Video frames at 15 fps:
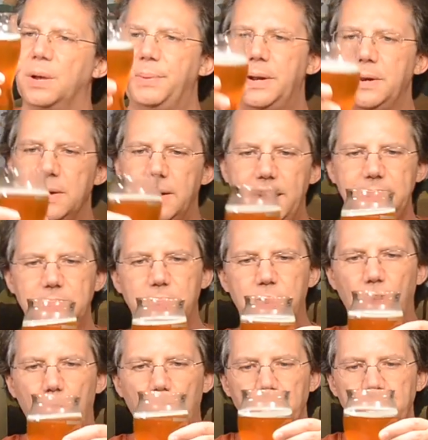a nice
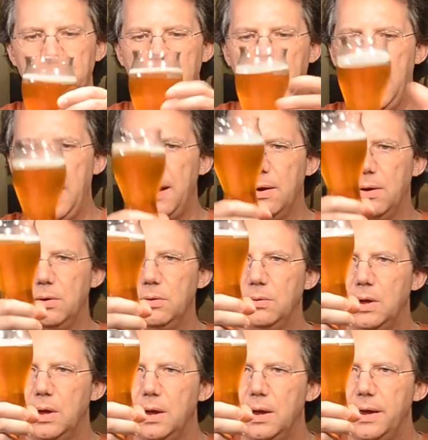golden
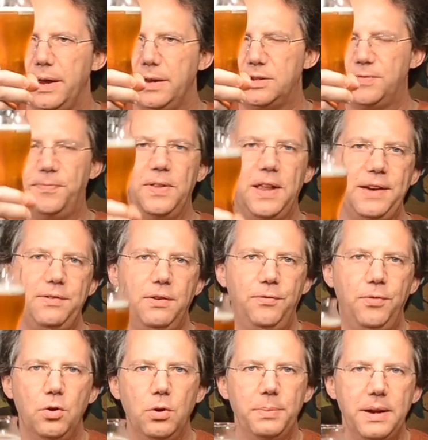ale. It's
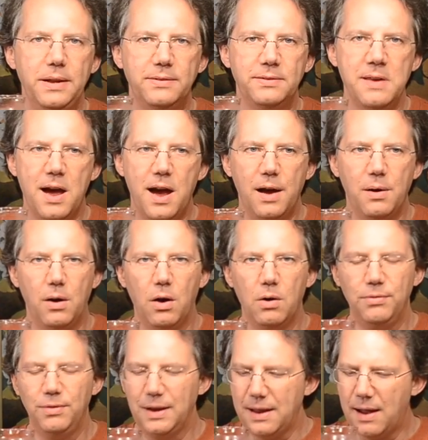flavorful, but it's not
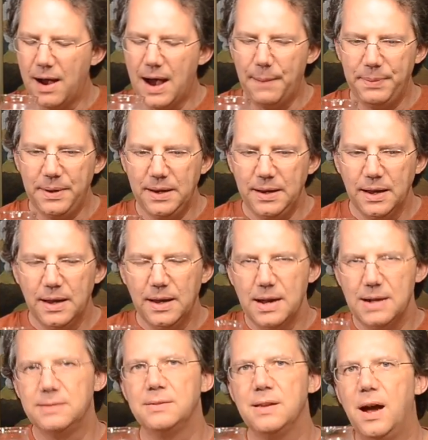overly hoppy.
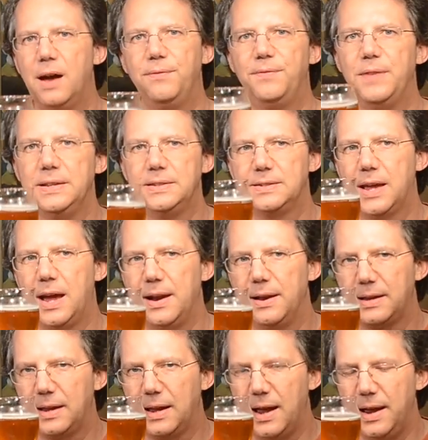It's got
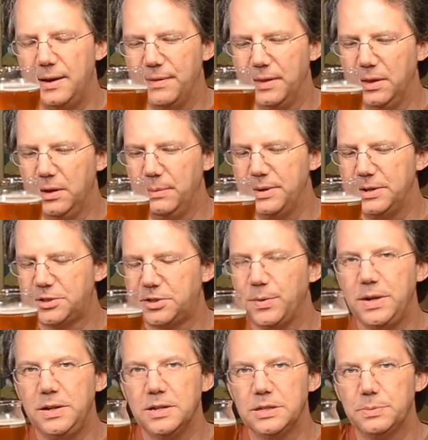a kind of a little bit of
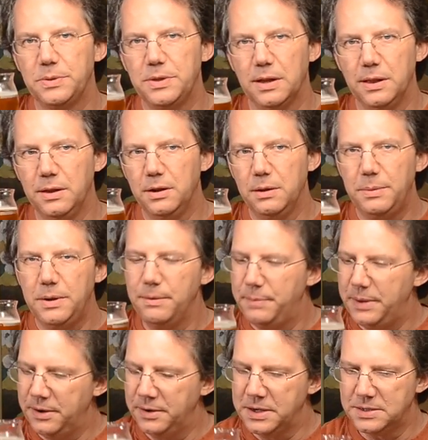sweetness with a little bit of
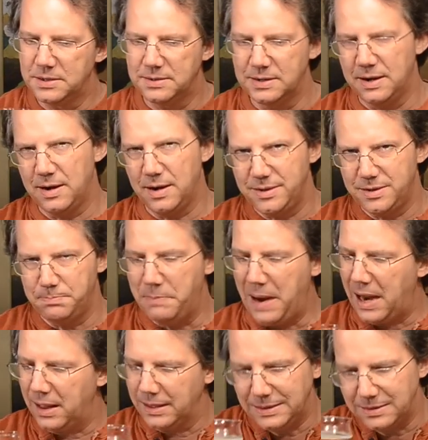bitterness. It's a nice
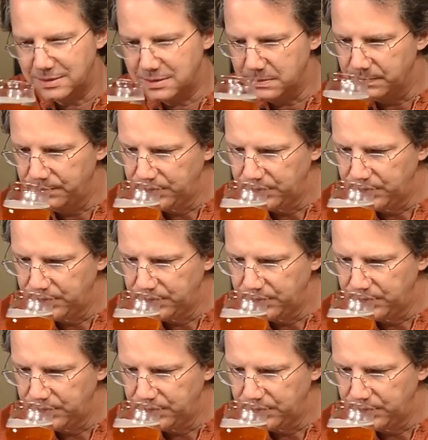balance.